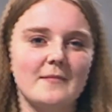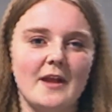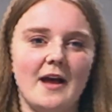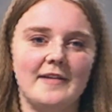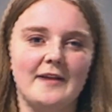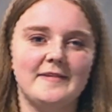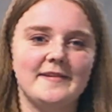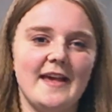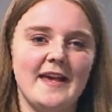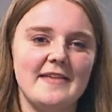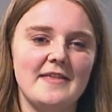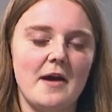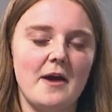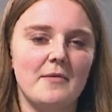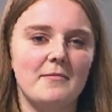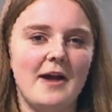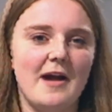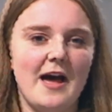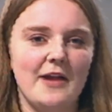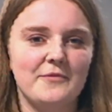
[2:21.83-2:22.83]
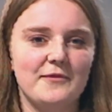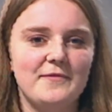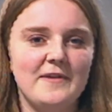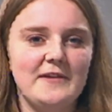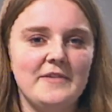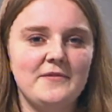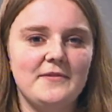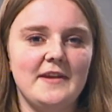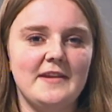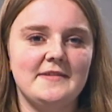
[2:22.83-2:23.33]
I'd say they were around
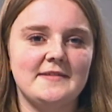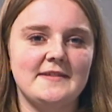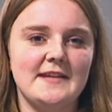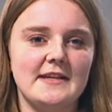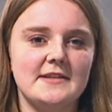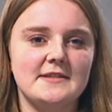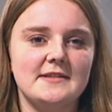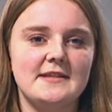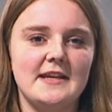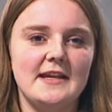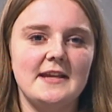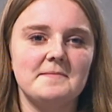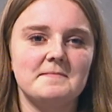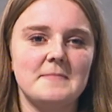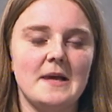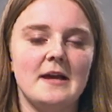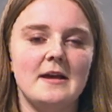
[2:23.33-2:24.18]
50, 60,